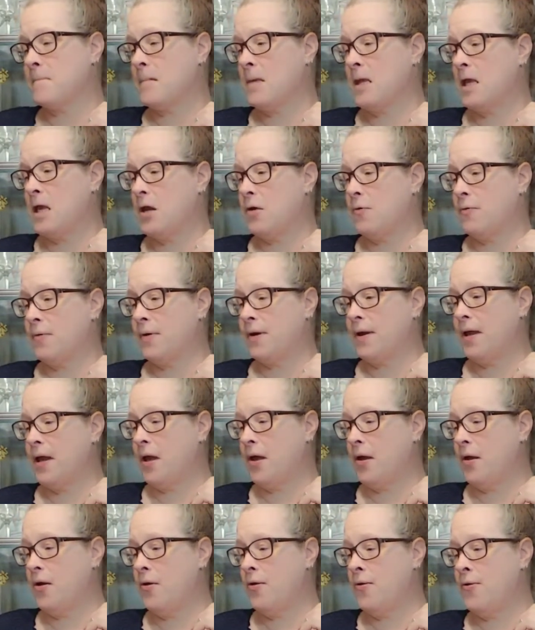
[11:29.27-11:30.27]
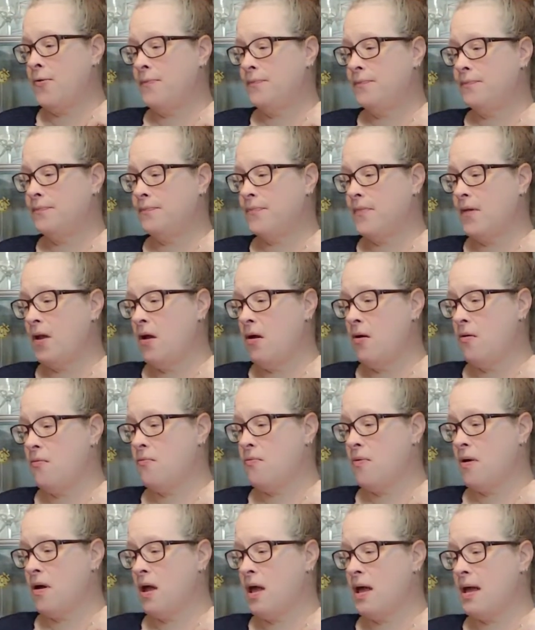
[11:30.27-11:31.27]
Here we go. All
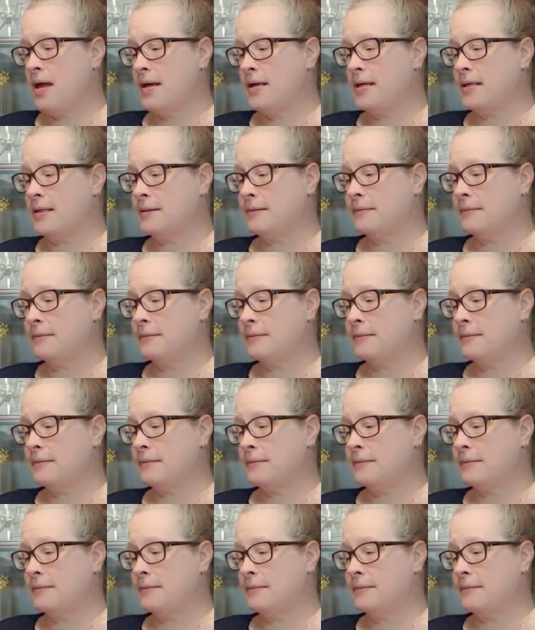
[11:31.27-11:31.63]
right.